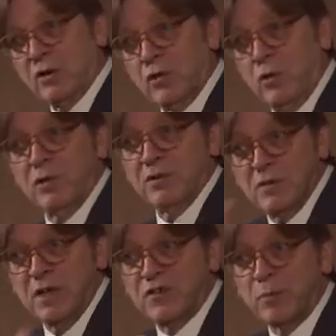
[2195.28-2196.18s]
Macron
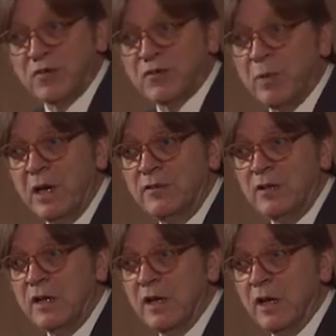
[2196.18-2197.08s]
is a
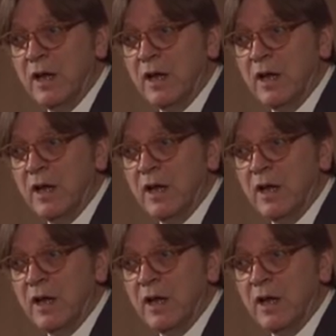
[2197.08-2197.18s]
possibility,